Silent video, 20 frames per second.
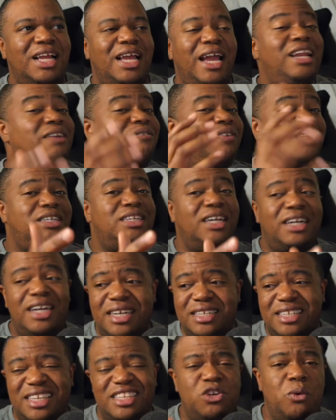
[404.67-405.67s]
And if it
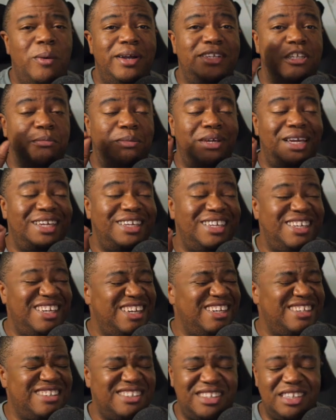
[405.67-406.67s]
does, it's going to be
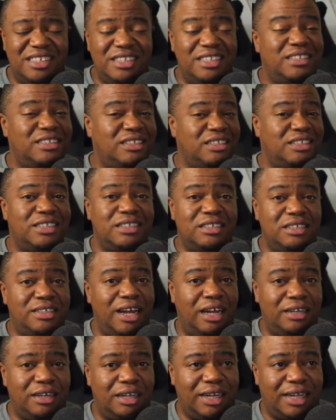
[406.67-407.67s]
years and years and years
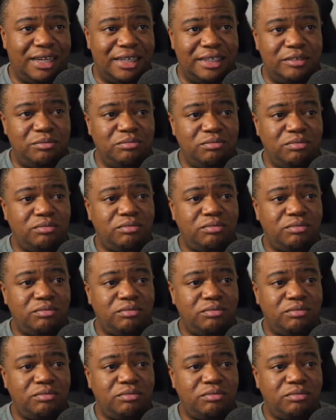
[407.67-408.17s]
down the line.